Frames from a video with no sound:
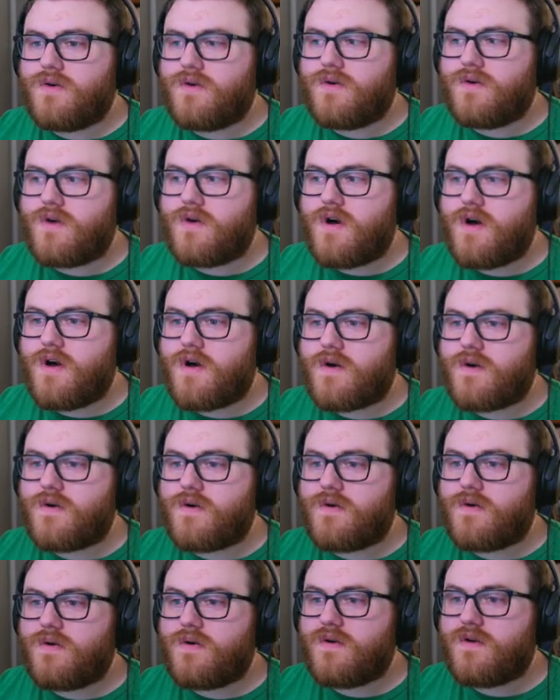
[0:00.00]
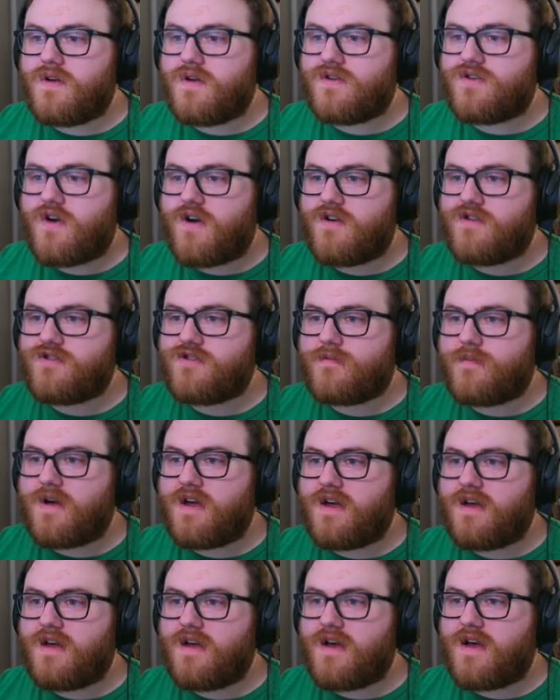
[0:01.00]
Oh, I charged
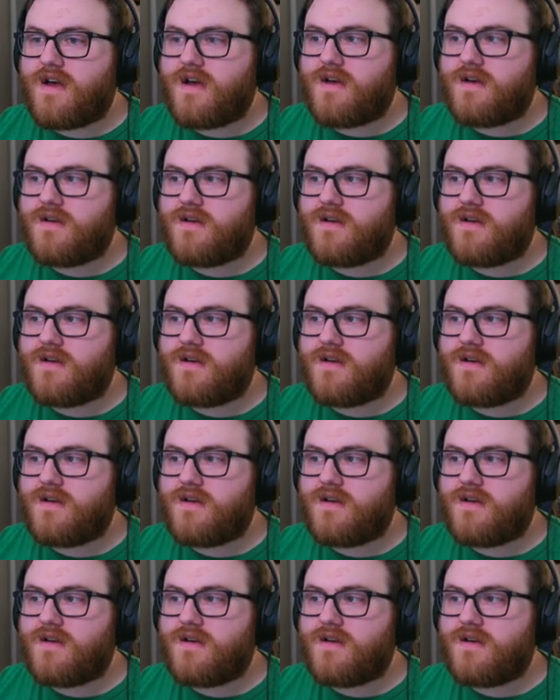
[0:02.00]
my, uh...